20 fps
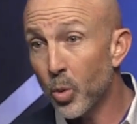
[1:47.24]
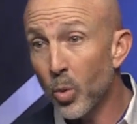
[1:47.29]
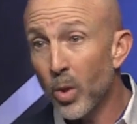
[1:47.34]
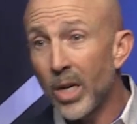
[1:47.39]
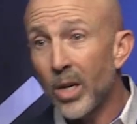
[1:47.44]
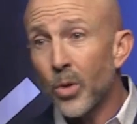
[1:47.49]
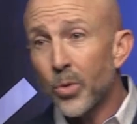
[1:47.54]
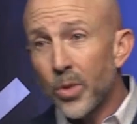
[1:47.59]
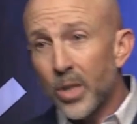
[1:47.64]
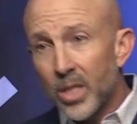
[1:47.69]

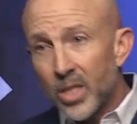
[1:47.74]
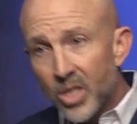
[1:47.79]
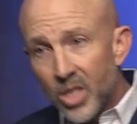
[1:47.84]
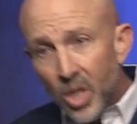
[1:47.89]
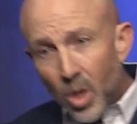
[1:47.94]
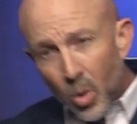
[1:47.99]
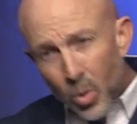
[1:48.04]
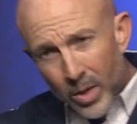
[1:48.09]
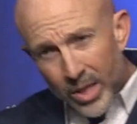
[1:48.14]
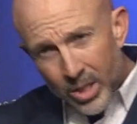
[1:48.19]
Wealth is
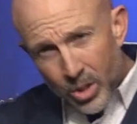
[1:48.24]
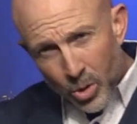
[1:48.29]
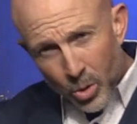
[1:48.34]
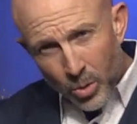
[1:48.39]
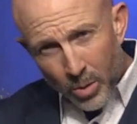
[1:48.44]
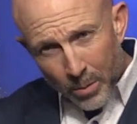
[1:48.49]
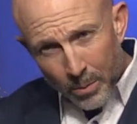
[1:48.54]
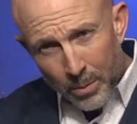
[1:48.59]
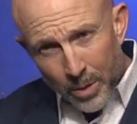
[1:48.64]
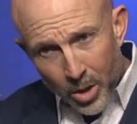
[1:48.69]
going
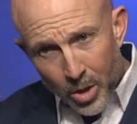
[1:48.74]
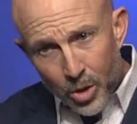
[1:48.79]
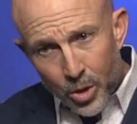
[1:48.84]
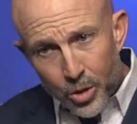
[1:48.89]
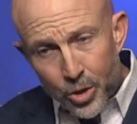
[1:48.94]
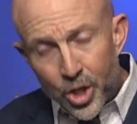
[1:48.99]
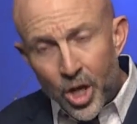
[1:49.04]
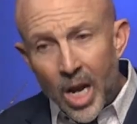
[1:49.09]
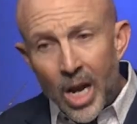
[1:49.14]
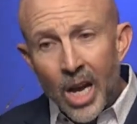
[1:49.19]
to
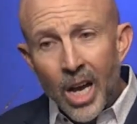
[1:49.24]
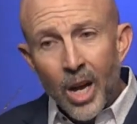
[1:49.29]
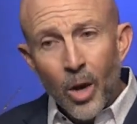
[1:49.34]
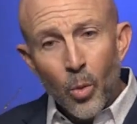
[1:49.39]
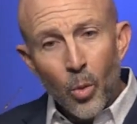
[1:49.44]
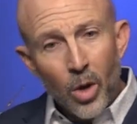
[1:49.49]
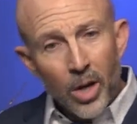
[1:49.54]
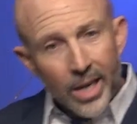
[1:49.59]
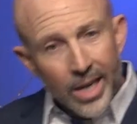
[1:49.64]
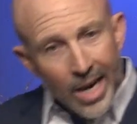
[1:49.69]
emerge.
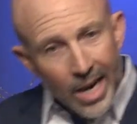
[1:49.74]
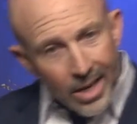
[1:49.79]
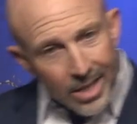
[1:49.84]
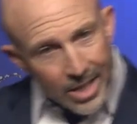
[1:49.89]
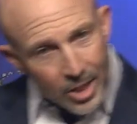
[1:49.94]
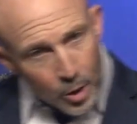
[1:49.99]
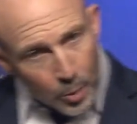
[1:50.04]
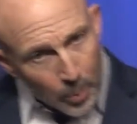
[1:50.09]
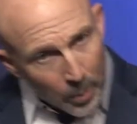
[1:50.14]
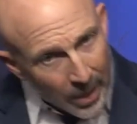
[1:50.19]
What God
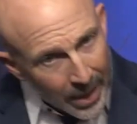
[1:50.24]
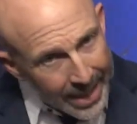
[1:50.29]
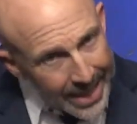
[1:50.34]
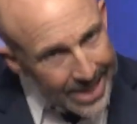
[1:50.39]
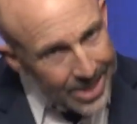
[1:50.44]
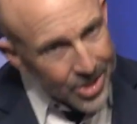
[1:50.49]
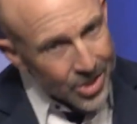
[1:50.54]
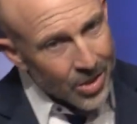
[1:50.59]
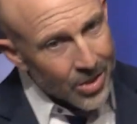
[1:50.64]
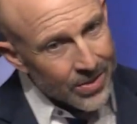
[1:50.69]
has
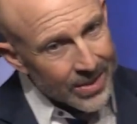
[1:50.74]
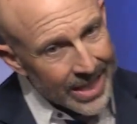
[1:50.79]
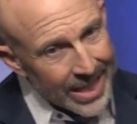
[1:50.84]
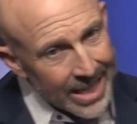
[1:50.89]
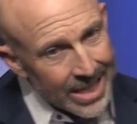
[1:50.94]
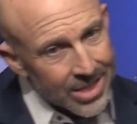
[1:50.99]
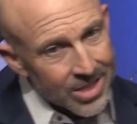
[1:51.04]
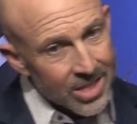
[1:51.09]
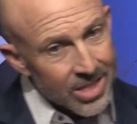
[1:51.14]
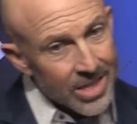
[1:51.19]
placed on the
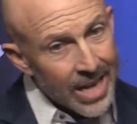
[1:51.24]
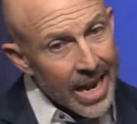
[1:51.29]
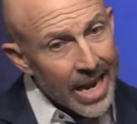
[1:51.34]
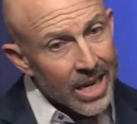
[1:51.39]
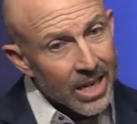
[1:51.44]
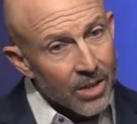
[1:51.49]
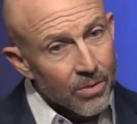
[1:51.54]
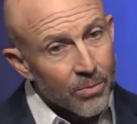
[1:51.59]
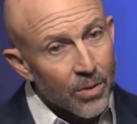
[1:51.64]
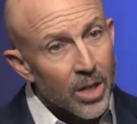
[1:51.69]

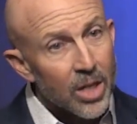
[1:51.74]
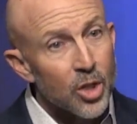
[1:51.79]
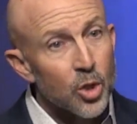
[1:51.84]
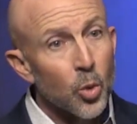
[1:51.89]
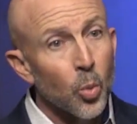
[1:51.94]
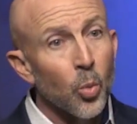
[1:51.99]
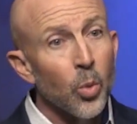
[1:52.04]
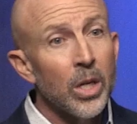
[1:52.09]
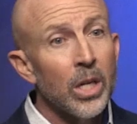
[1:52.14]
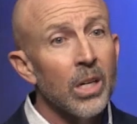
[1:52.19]
inside of us
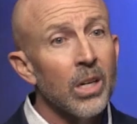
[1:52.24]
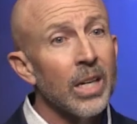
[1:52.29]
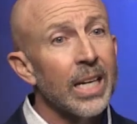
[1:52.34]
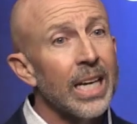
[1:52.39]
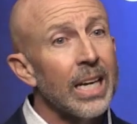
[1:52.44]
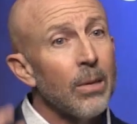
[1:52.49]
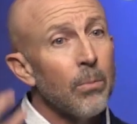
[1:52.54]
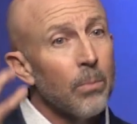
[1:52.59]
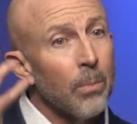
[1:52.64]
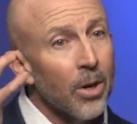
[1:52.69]
will
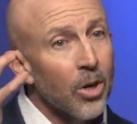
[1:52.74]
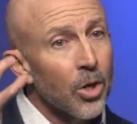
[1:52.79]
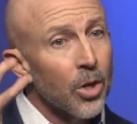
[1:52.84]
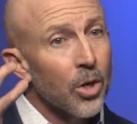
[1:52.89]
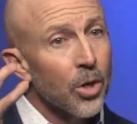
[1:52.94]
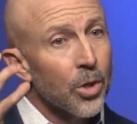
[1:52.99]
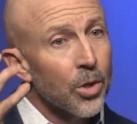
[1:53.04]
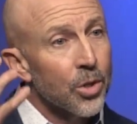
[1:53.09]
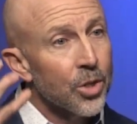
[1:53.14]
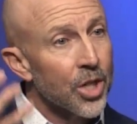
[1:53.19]

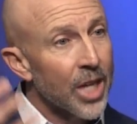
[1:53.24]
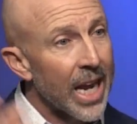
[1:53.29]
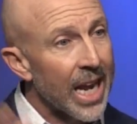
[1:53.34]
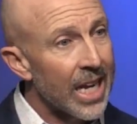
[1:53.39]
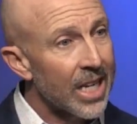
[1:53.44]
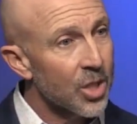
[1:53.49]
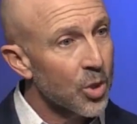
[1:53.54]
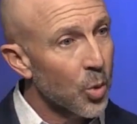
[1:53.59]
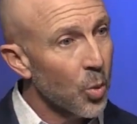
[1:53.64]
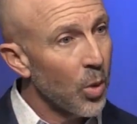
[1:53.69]
emerge
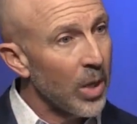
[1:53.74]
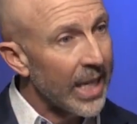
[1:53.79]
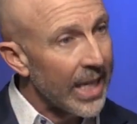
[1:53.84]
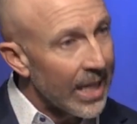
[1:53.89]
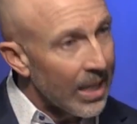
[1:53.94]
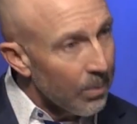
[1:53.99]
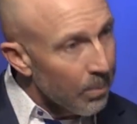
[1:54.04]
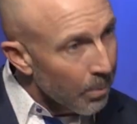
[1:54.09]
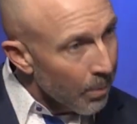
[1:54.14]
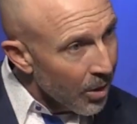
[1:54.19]
as
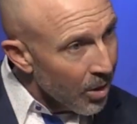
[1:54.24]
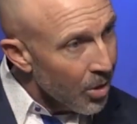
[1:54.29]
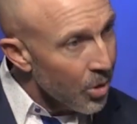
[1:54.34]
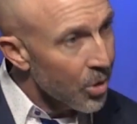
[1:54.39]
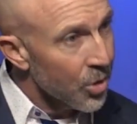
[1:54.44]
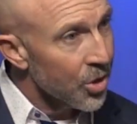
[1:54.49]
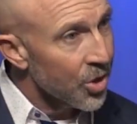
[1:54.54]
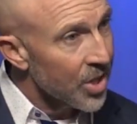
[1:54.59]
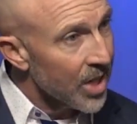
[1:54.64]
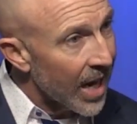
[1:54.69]
we
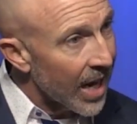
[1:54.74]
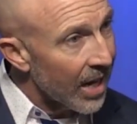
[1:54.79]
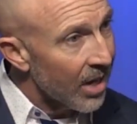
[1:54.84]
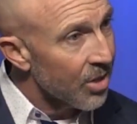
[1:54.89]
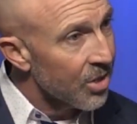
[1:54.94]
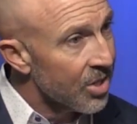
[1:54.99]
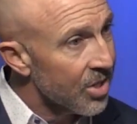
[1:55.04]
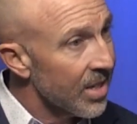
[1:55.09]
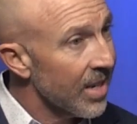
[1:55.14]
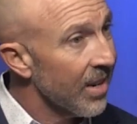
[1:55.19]
immerse
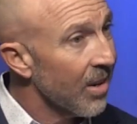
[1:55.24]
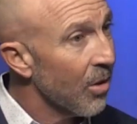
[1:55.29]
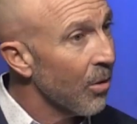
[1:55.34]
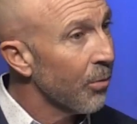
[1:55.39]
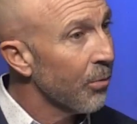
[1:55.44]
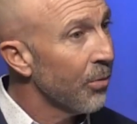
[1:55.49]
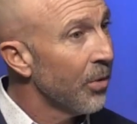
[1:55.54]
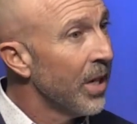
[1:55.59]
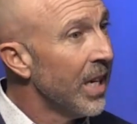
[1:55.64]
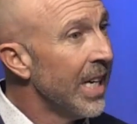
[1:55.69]

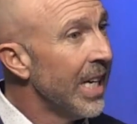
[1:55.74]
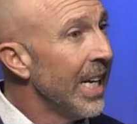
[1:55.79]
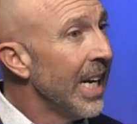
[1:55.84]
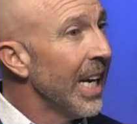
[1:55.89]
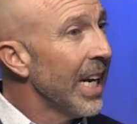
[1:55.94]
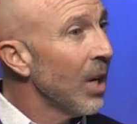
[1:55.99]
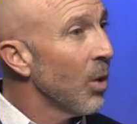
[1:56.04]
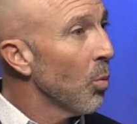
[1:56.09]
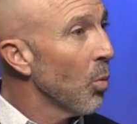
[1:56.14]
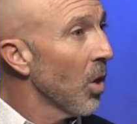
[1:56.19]
ourselves
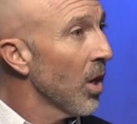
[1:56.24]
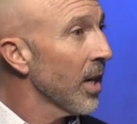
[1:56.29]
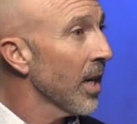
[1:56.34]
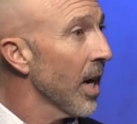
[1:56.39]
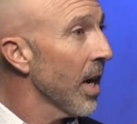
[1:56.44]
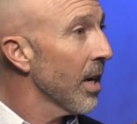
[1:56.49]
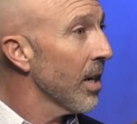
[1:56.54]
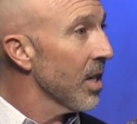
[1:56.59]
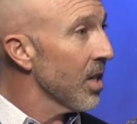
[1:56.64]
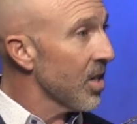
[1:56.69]
in what
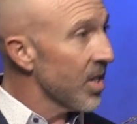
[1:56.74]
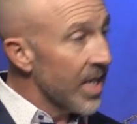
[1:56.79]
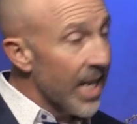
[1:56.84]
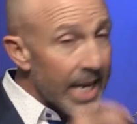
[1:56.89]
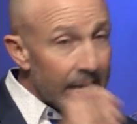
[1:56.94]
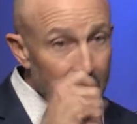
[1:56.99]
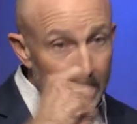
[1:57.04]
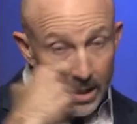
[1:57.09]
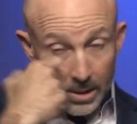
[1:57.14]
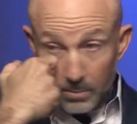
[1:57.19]
God is
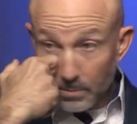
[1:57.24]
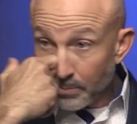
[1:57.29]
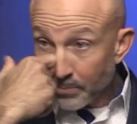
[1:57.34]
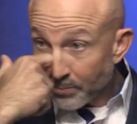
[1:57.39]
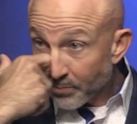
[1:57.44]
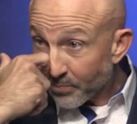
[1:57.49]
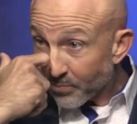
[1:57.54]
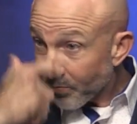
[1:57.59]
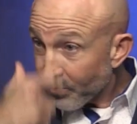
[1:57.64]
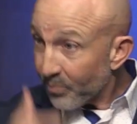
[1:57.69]
saying. And
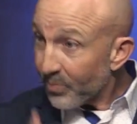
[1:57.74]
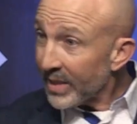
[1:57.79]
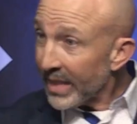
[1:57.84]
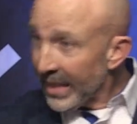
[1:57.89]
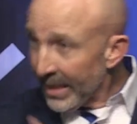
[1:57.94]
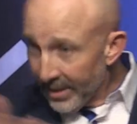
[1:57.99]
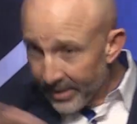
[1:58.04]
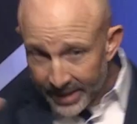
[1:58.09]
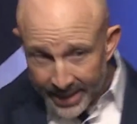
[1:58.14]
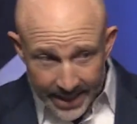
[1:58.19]

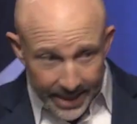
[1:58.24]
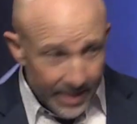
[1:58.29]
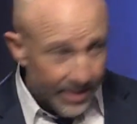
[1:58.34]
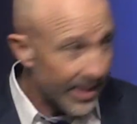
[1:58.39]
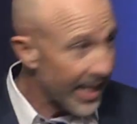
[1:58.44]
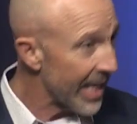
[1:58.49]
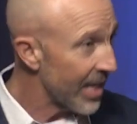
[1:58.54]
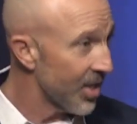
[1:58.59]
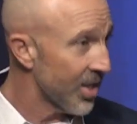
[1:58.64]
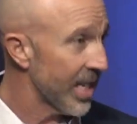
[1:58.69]
then
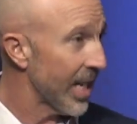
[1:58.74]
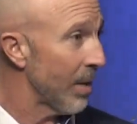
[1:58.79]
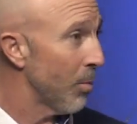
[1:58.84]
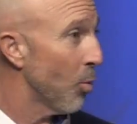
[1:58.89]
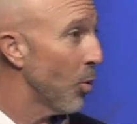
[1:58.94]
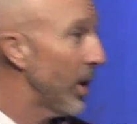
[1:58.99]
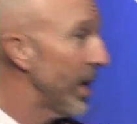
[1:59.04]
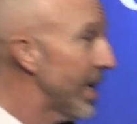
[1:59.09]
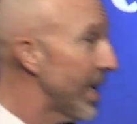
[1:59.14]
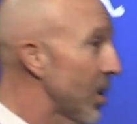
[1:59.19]
that same
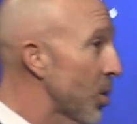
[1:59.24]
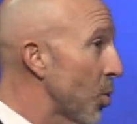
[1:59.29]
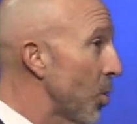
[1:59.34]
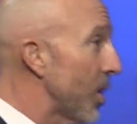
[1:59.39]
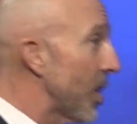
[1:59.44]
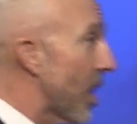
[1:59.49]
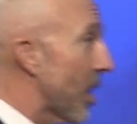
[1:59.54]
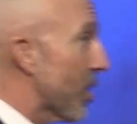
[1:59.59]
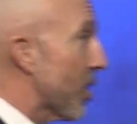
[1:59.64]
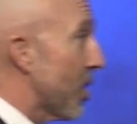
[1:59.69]
week is when
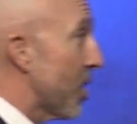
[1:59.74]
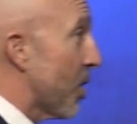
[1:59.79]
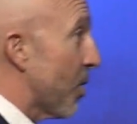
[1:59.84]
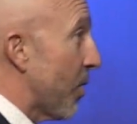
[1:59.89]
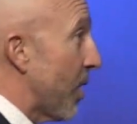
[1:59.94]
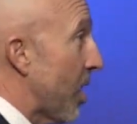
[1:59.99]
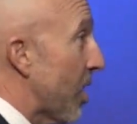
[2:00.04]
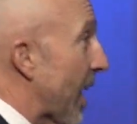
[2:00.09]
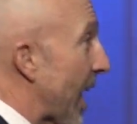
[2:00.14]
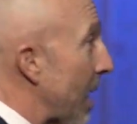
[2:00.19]
Dr.
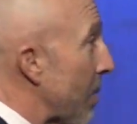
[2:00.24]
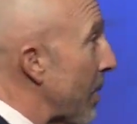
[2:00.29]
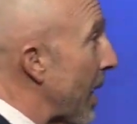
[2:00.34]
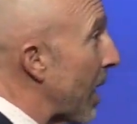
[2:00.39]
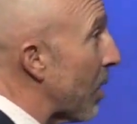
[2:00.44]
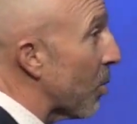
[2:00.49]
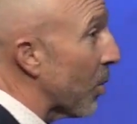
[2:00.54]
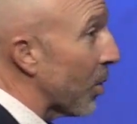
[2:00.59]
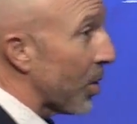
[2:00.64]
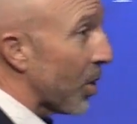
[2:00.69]
Savelle came
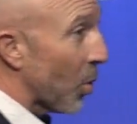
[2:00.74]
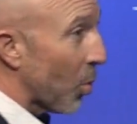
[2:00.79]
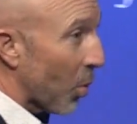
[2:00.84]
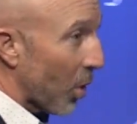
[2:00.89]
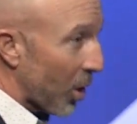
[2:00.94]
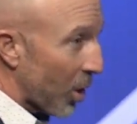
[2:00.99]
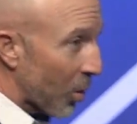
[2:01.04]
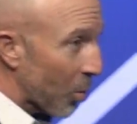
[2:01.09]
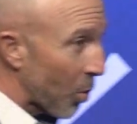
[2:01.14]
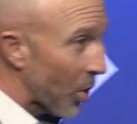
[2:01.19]
out with the
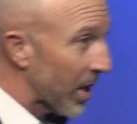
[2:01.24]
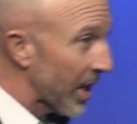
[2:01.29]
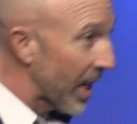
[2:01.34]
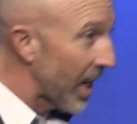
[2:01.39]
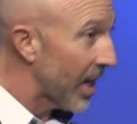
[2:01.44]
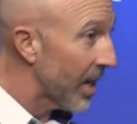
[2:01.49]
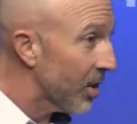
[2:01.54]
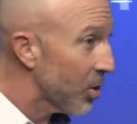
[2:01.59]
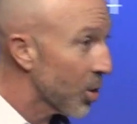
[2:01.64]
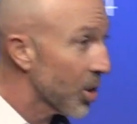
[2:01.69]
word, what
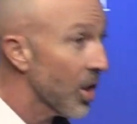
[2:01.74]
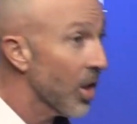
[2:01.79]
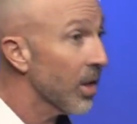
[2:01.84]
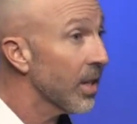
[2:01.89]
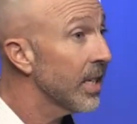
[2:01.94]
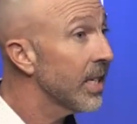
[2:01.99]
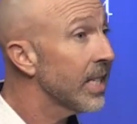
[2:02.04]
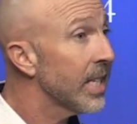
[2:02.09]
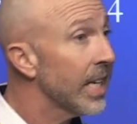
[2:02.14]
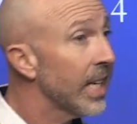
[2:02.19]
God is
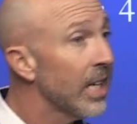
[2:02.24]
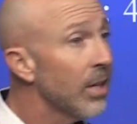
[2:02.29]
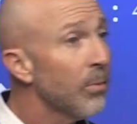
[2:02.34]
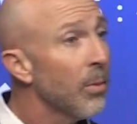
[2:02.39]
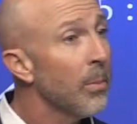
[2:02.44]
talking to him